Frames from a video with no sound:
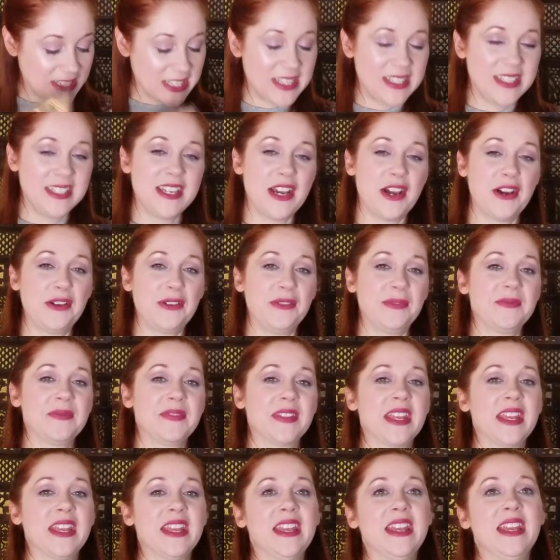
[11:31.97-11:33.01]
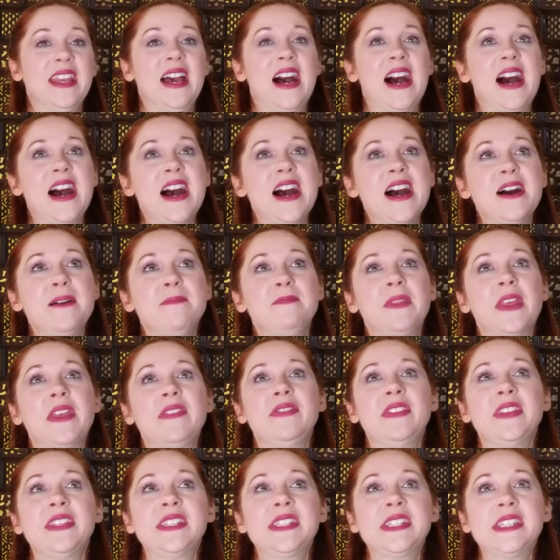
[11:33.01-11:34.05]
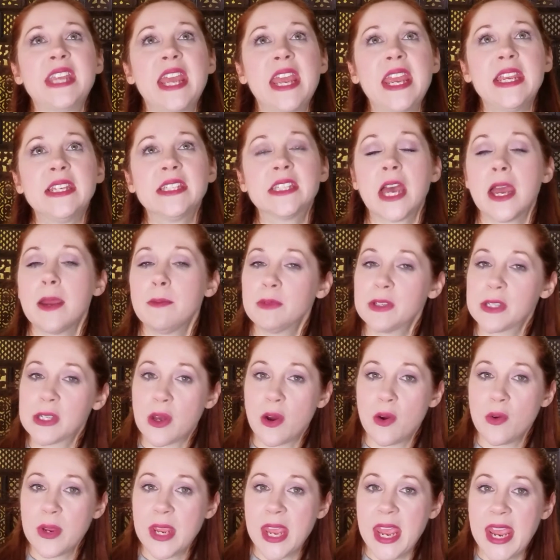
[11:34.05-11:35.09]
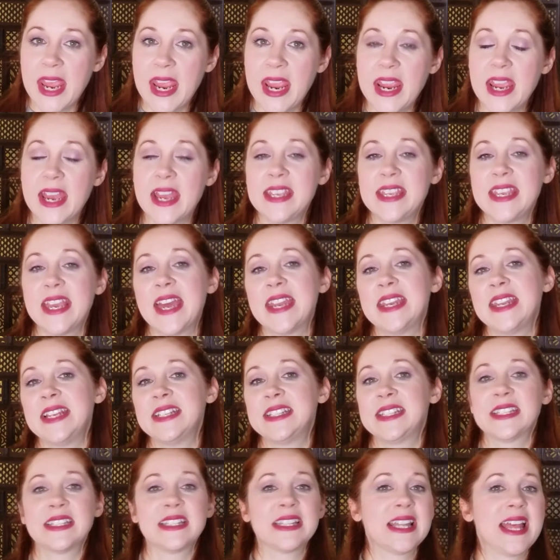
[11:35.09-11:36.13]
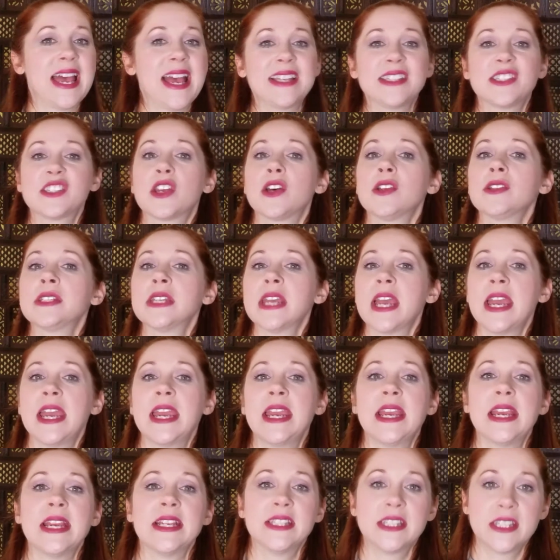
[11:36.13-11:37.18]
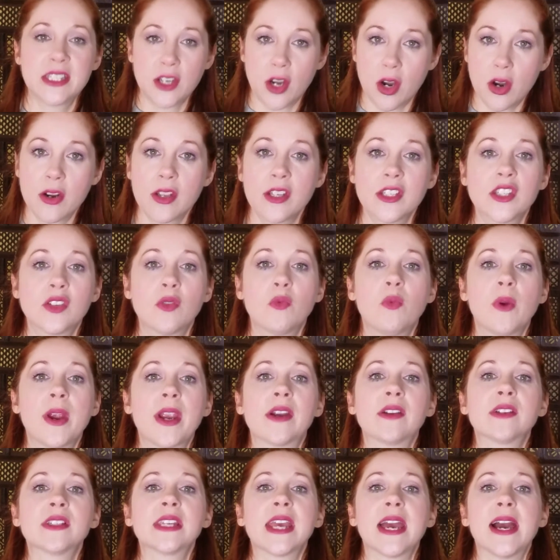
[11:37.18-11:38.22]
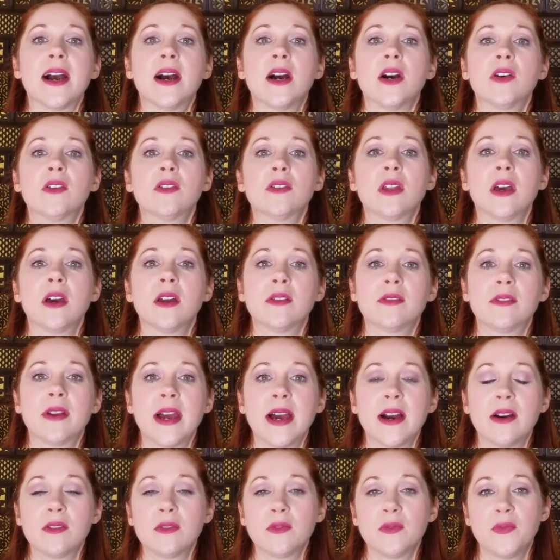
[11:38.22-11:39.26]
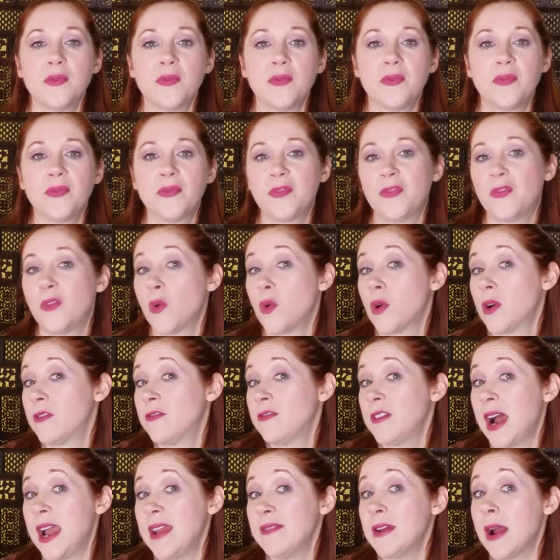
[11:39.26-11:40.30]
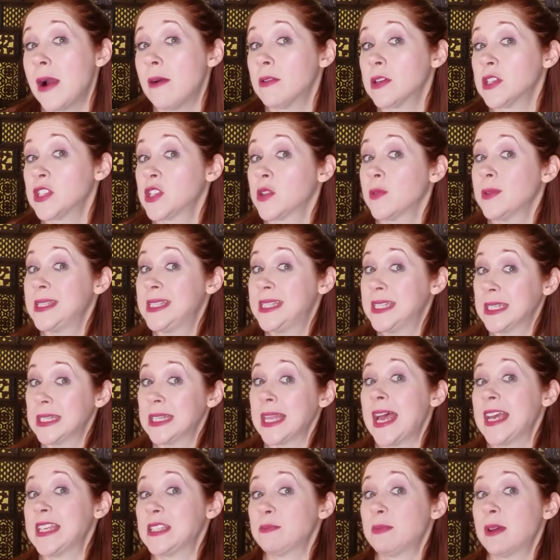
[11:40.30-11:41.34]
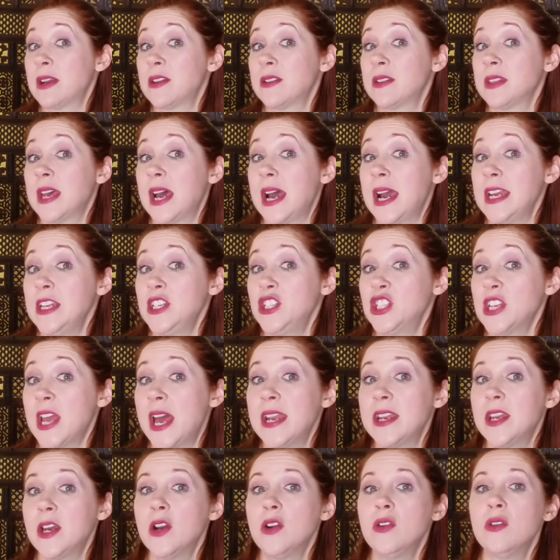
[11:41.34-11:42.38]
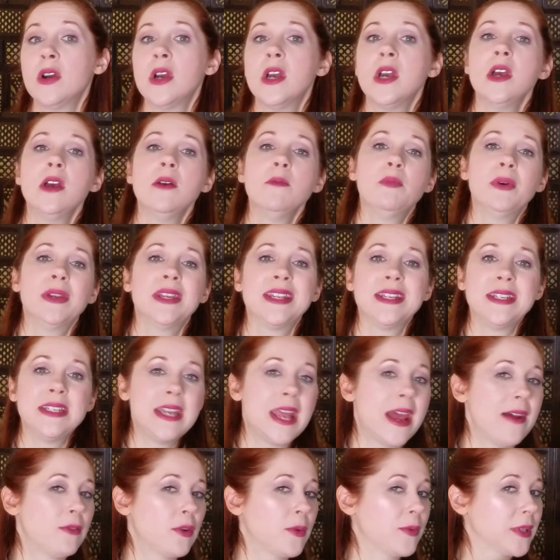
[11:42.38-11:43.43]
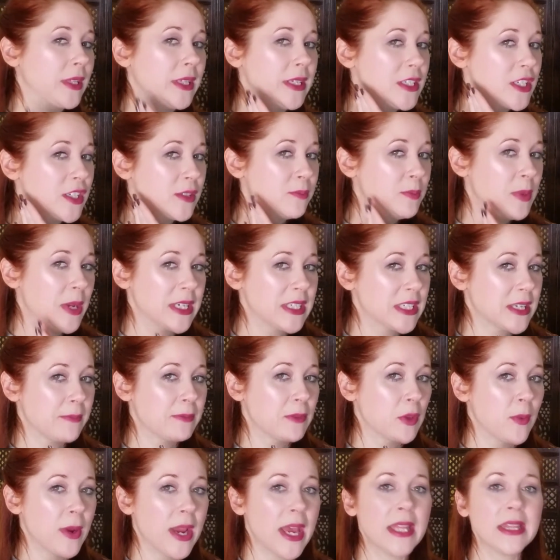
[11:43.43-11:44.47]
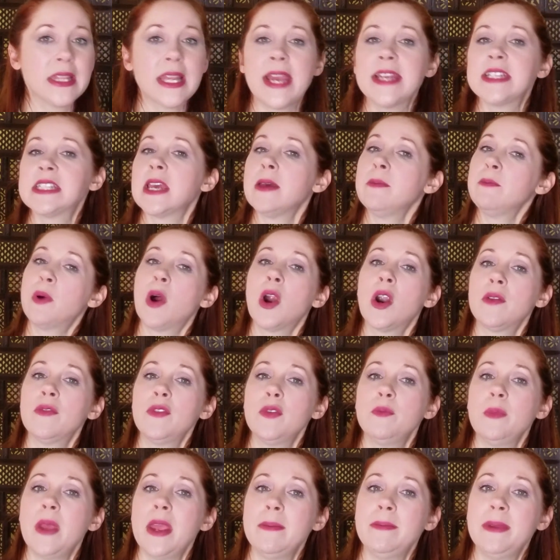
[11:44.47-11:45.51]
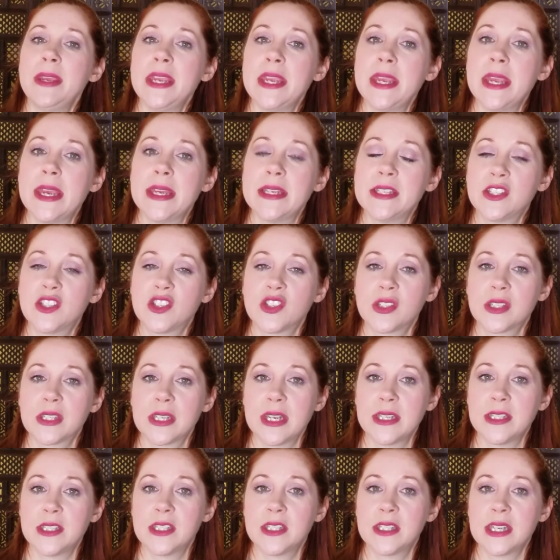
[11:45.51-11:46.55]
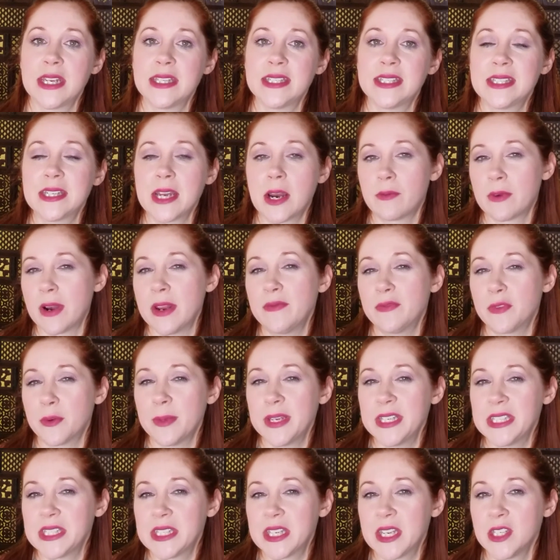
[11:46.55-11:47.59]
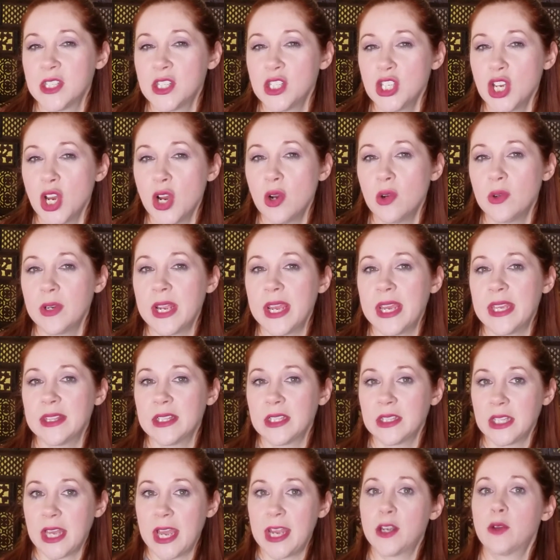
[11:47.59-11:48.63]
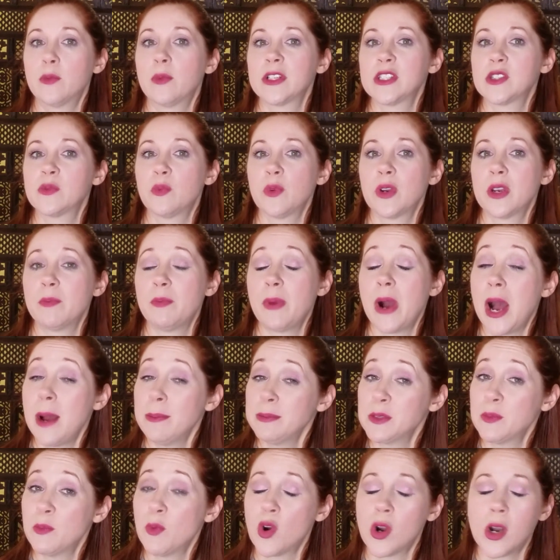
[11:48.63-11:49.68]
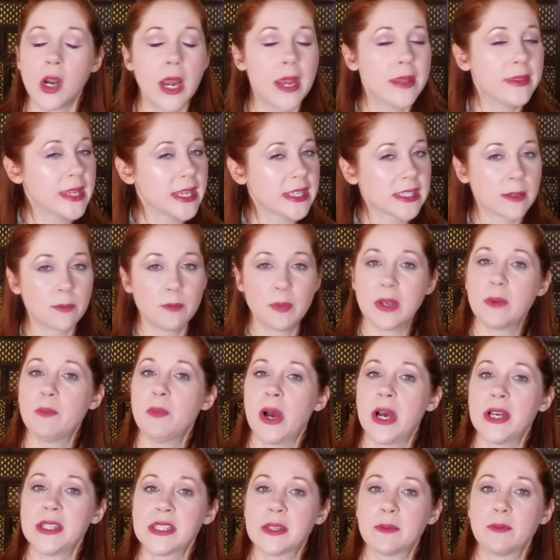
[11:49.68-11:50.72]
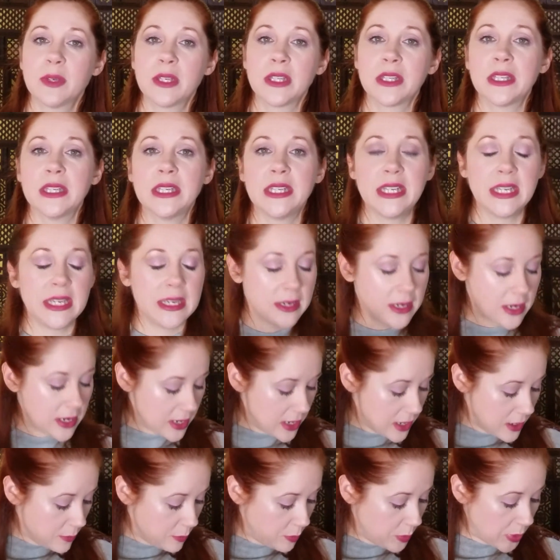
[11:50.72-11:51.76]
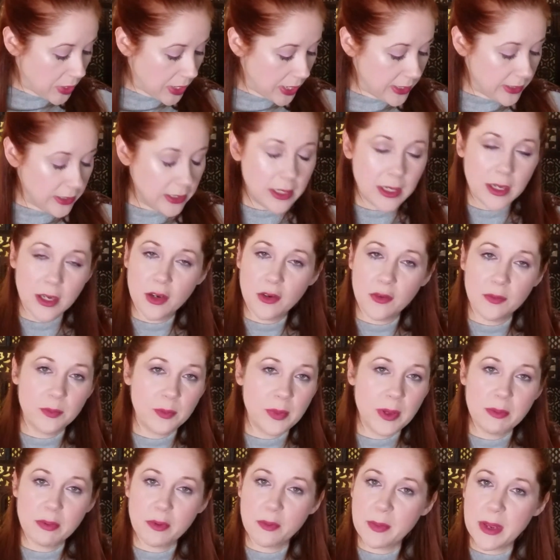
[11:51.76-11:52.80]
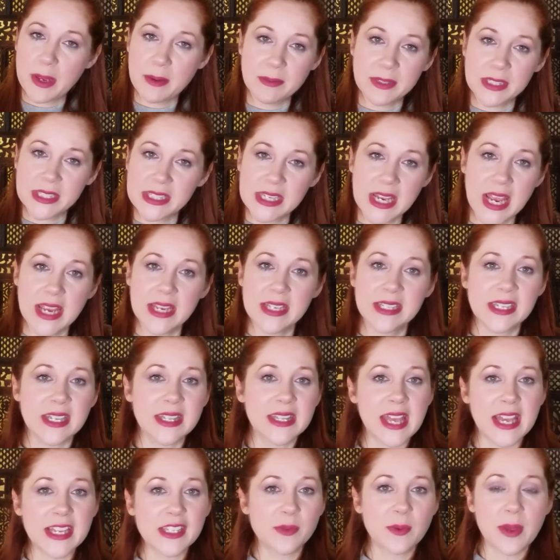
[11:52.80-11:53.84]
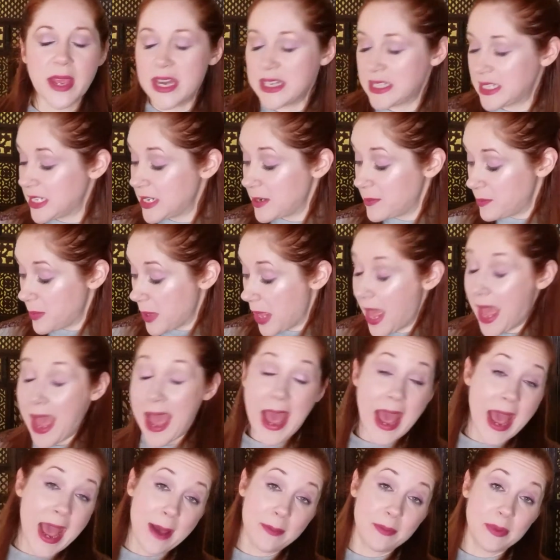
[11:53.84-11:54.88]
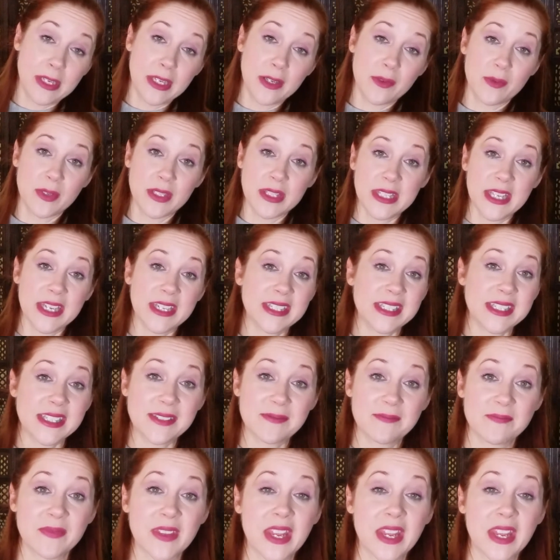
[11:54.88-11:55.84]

No. The staying time was okay. Again, it didn't last all day. It started to wear down at around 4 or 5 hours, so it did last better than the eyeshadow, but it never really just picked up the way I liked. And part of it maybe it's not right for my skin tone, and the lighter ones would have popped more, and that's a big possibility. But, you know, people make mistakes, and that's what ended up happening with this.